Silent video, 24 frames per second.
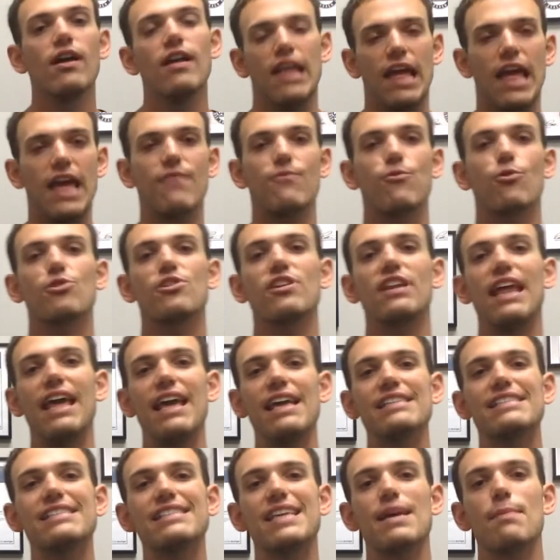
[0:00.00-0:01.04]
and for
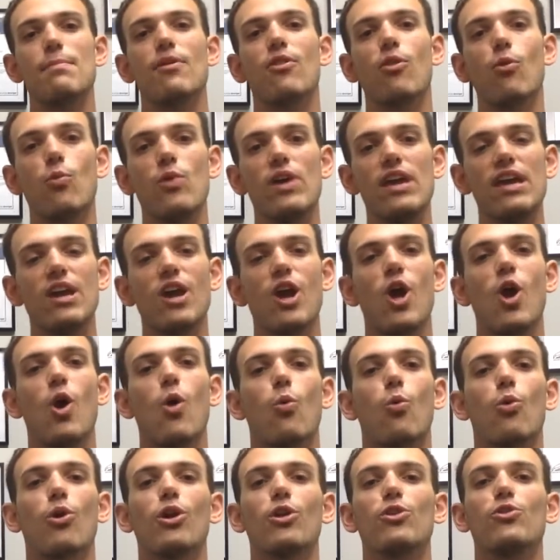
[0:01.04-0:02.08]
today's tip of the week,
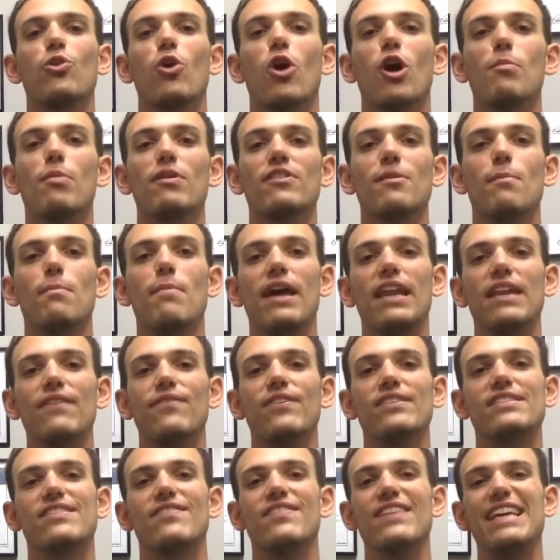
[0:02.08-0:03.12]
we're going to talk about the
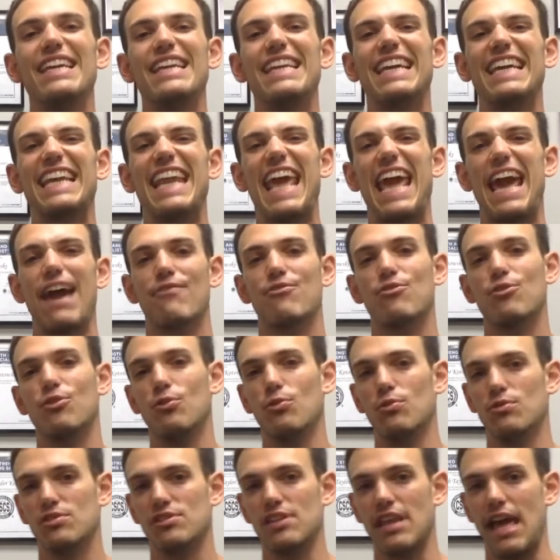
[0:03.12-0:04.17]
benefits of eating an afternoon
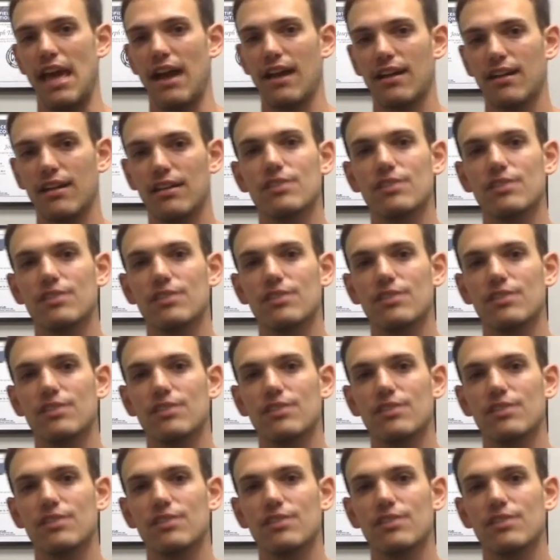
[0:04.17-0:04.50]
snack.